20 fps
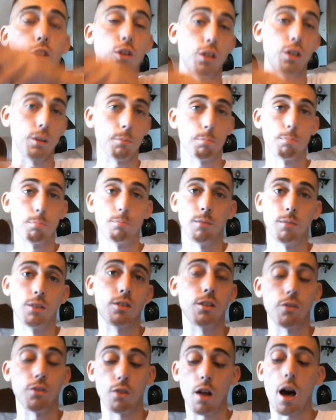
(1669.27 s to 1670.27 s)
click, it
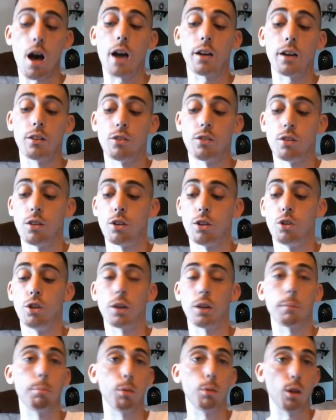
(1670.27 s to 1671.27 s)
says locked,
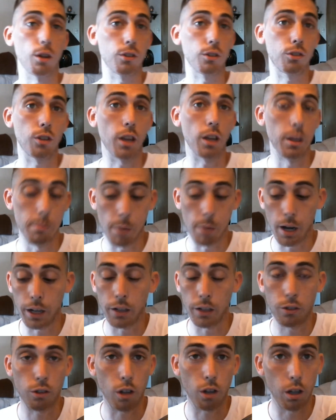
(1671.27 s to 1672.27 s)
click plus and
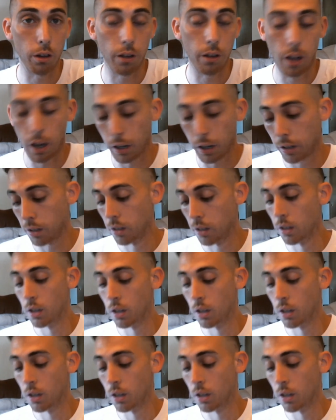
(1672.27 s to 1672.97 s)
minus to unlock.